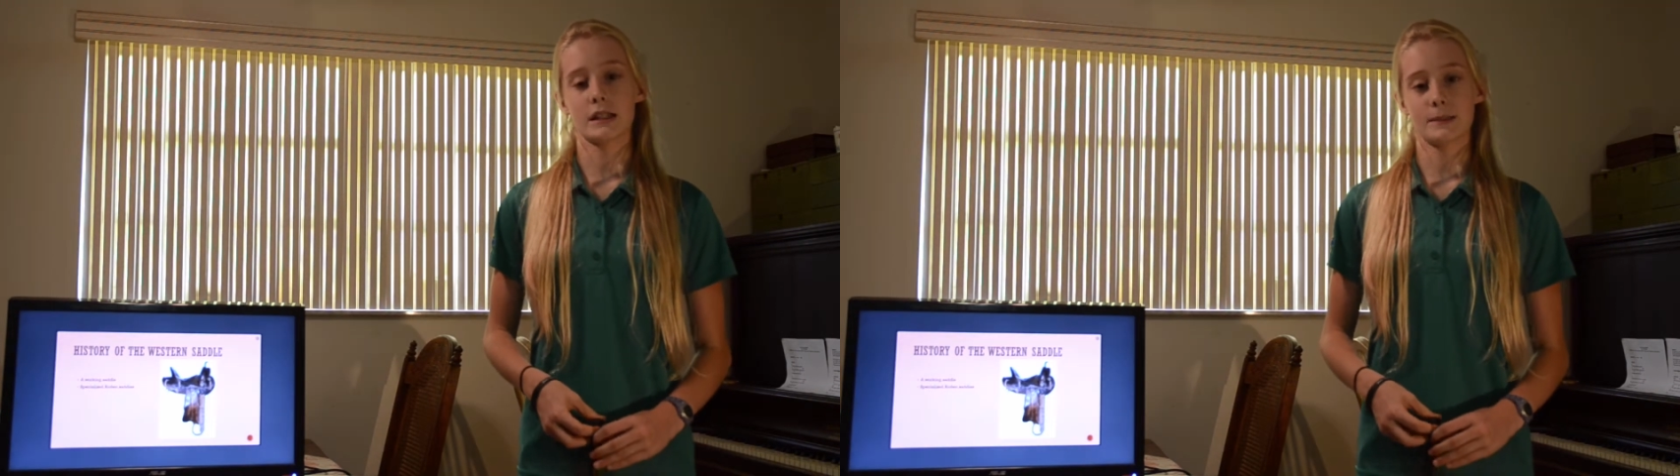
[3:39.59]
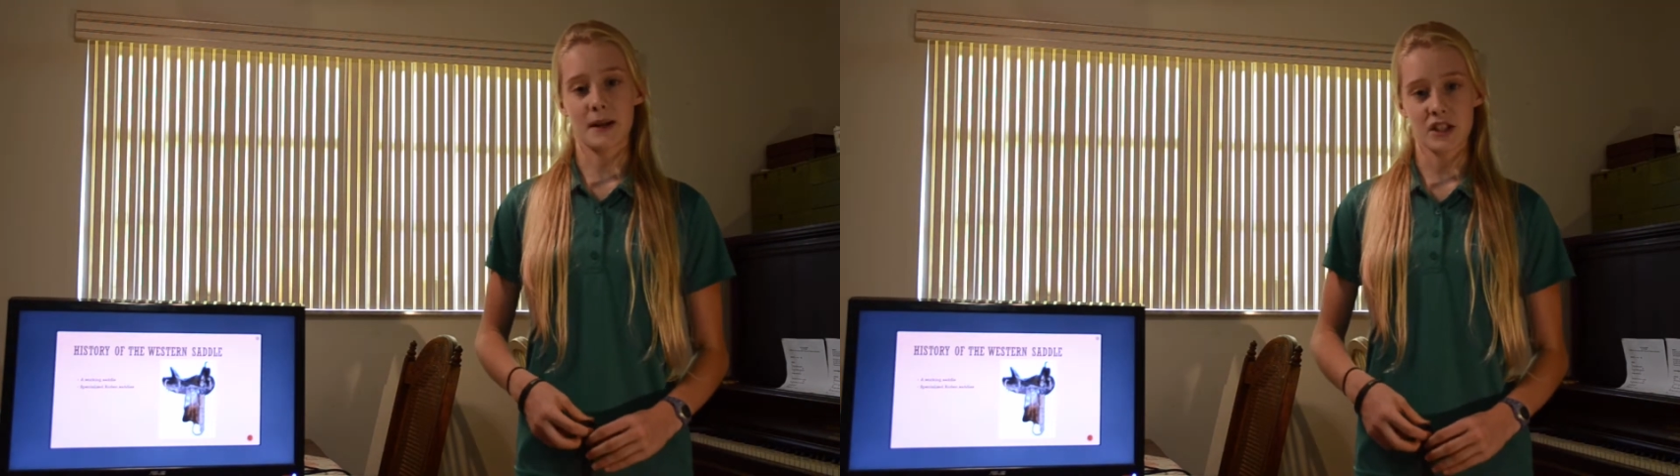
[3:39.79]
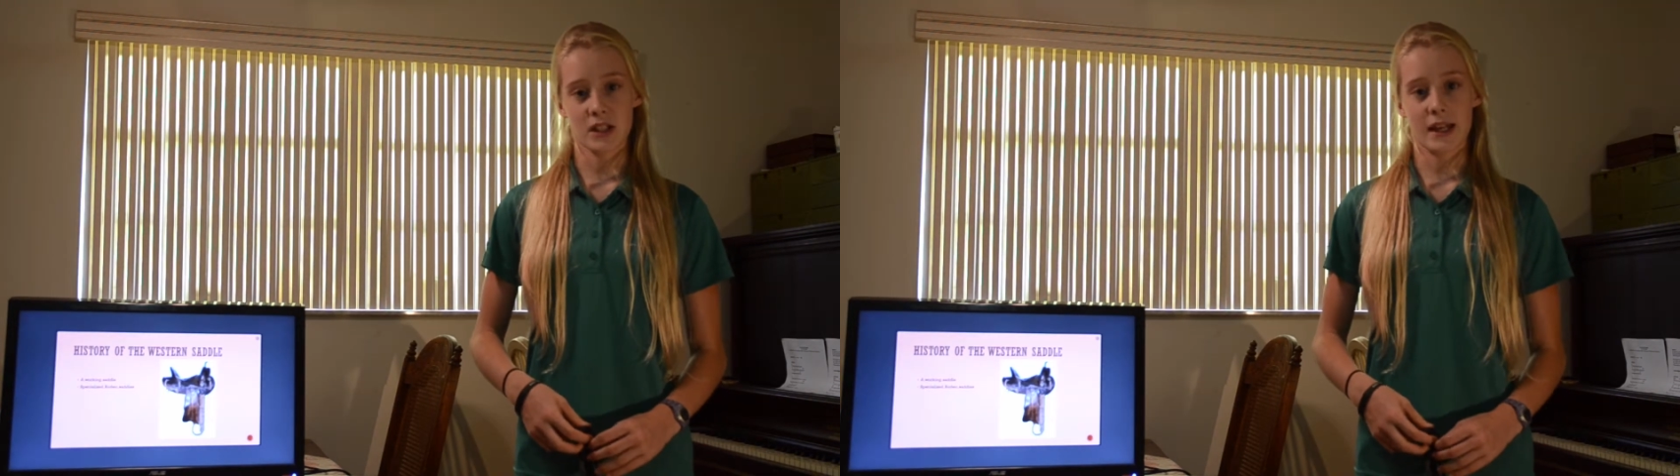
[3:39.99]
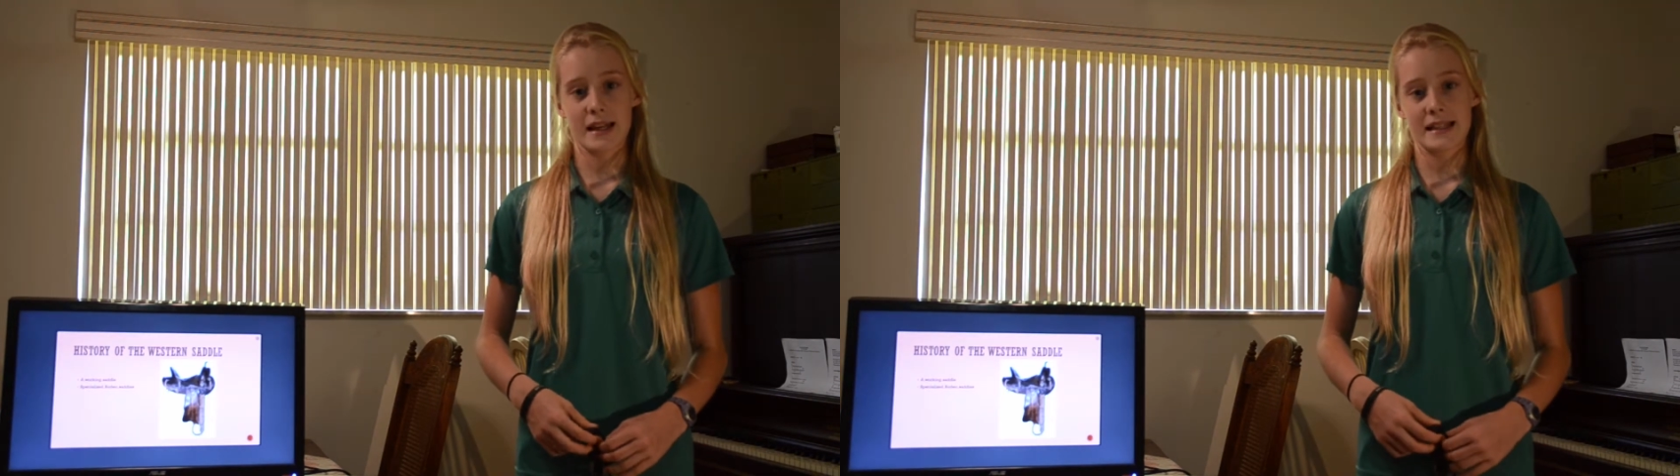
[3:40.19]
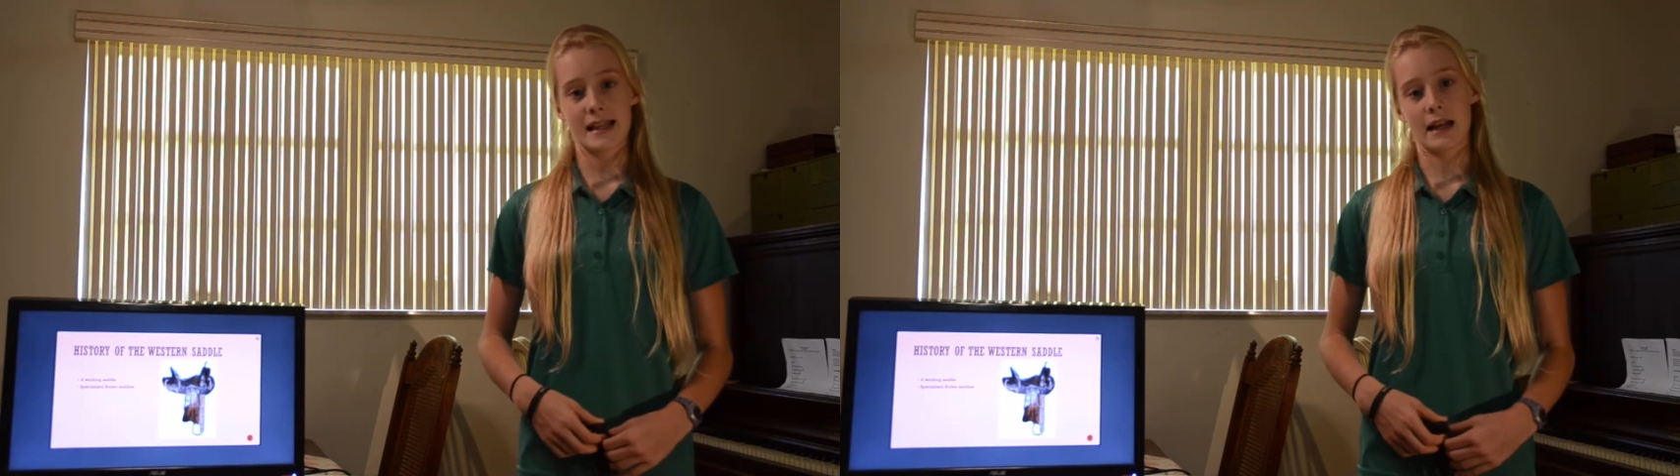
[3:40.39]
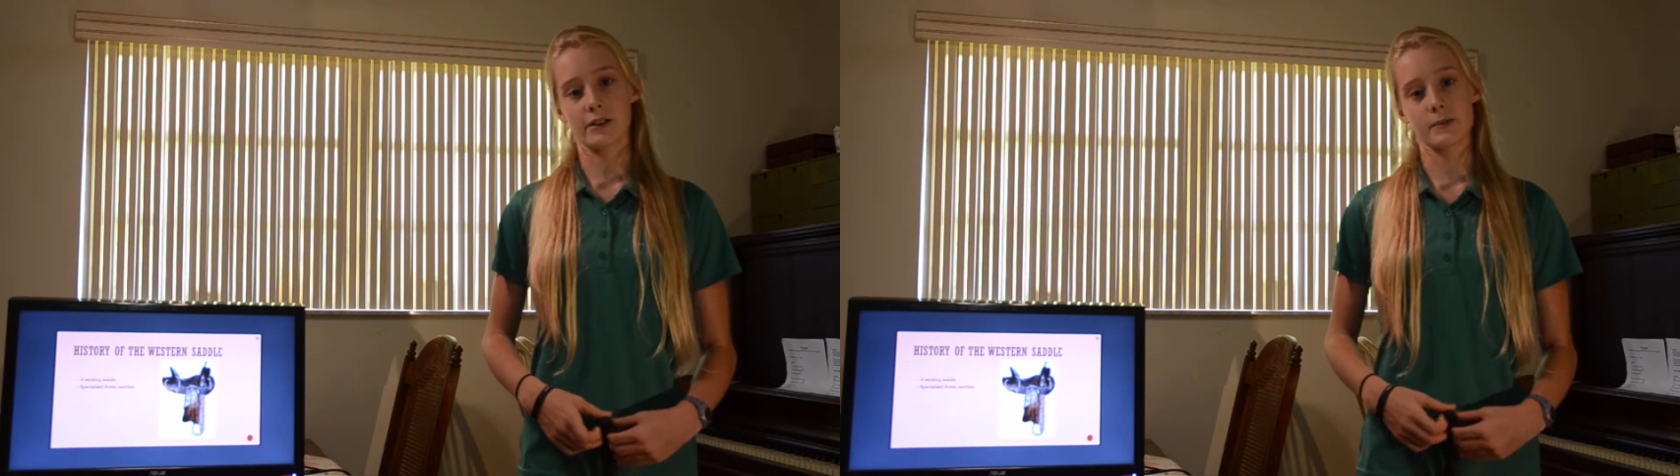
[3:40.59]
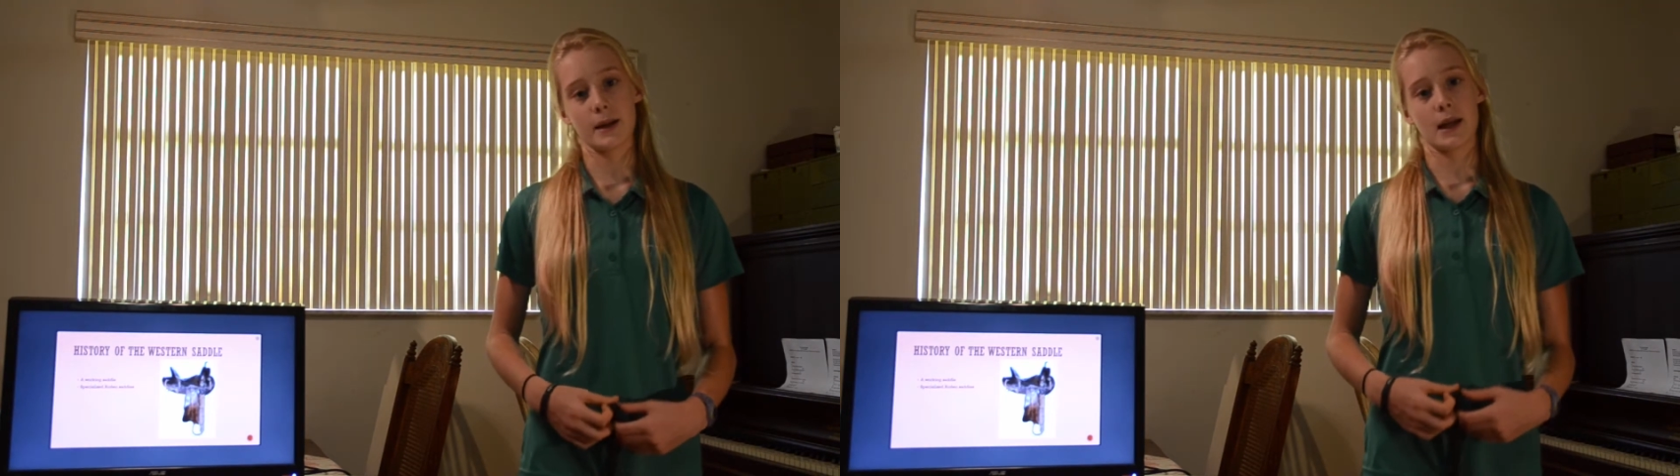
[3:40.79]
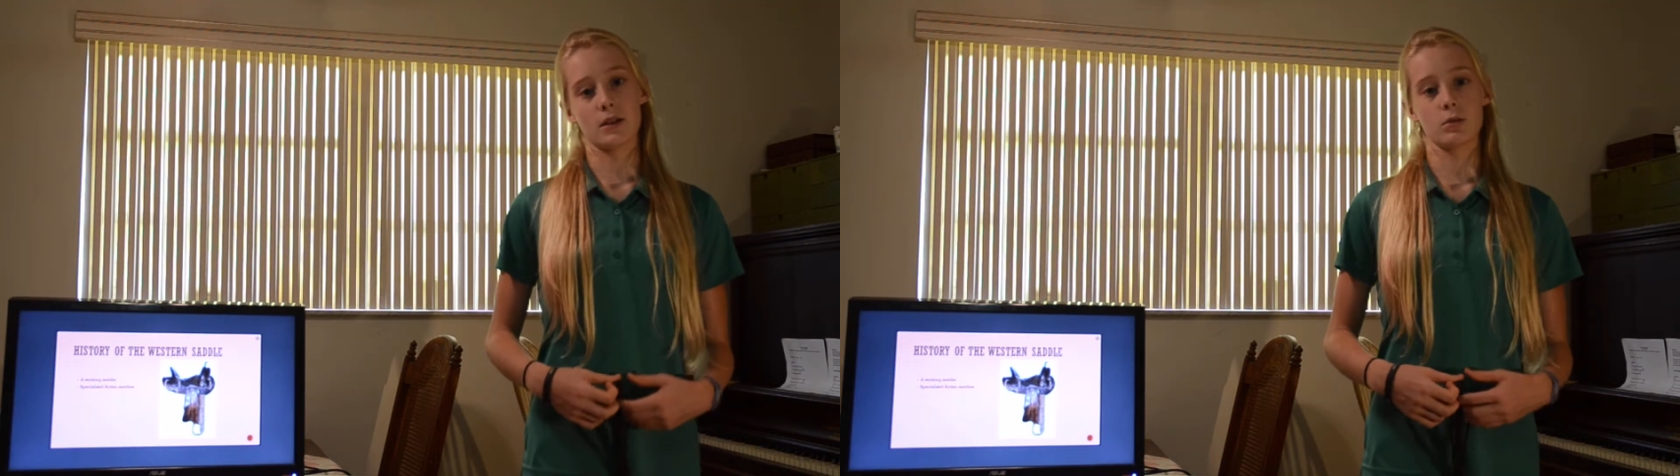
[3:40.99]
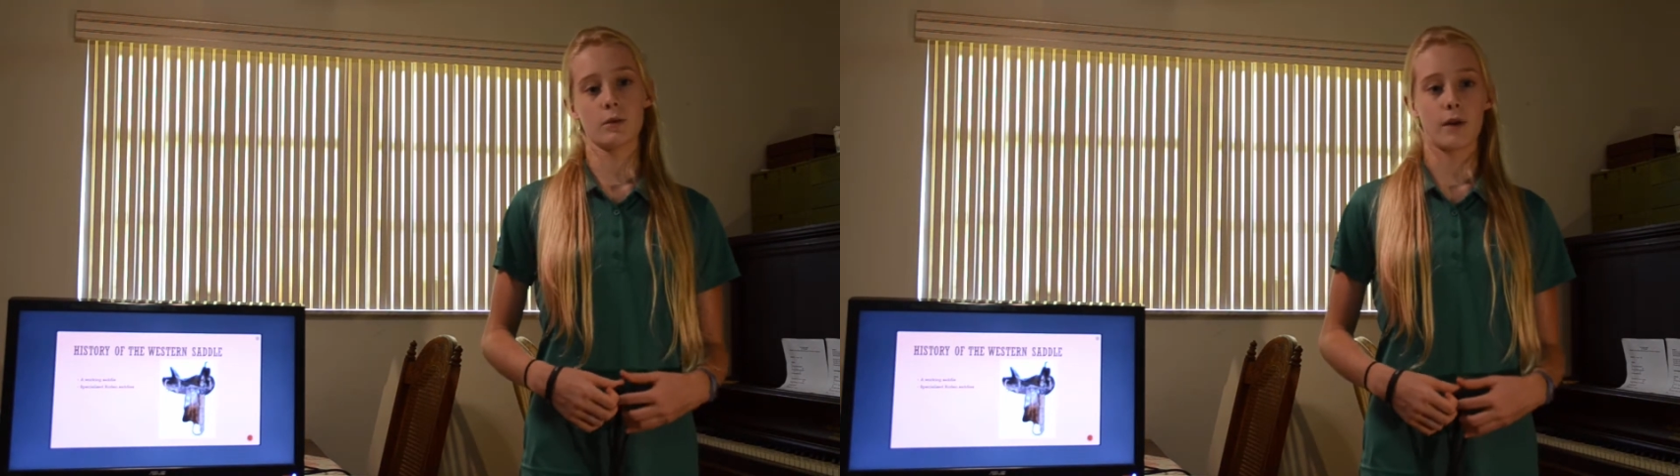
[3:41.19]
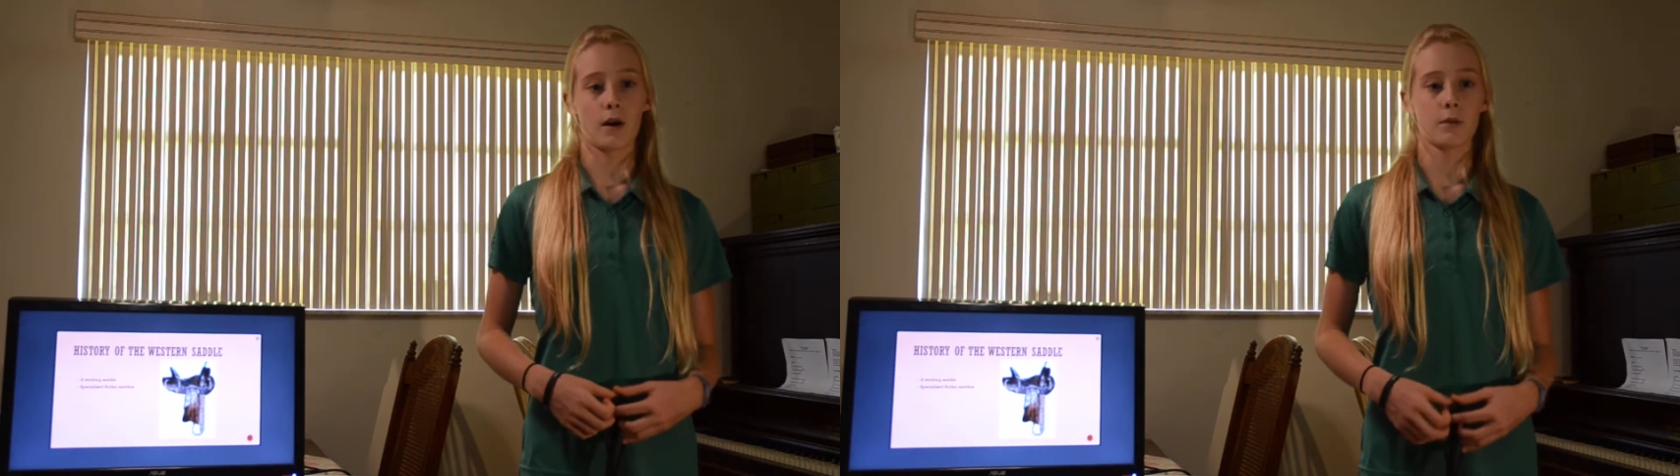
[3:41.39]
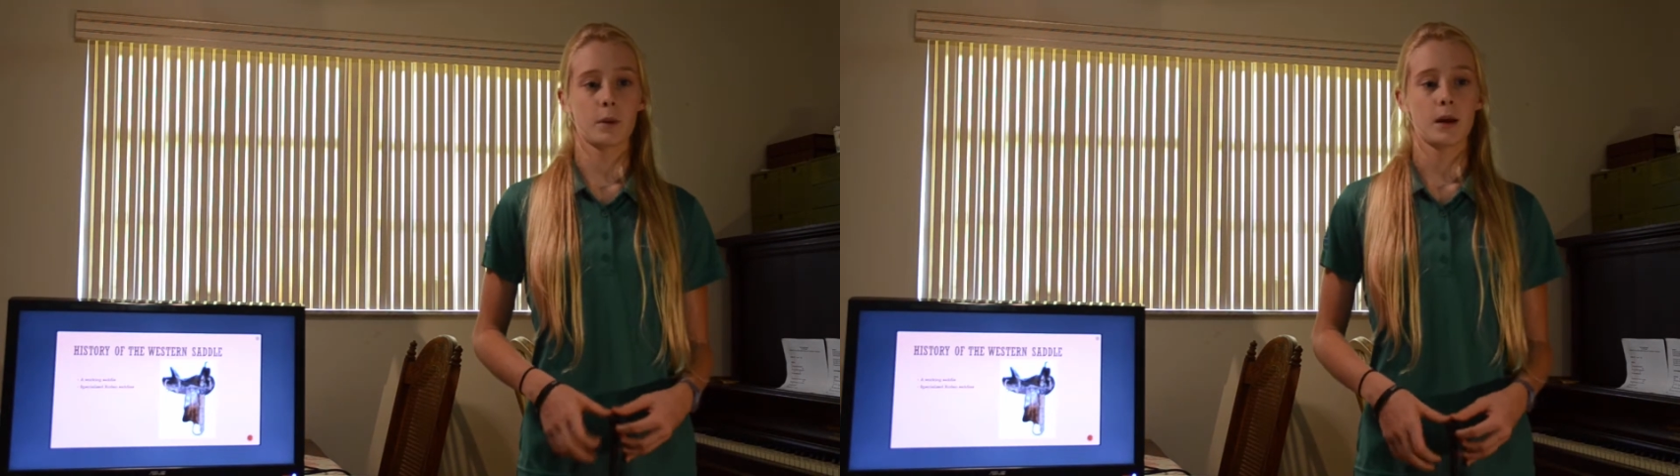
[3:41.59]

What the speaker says: specialized saddles began to evolve,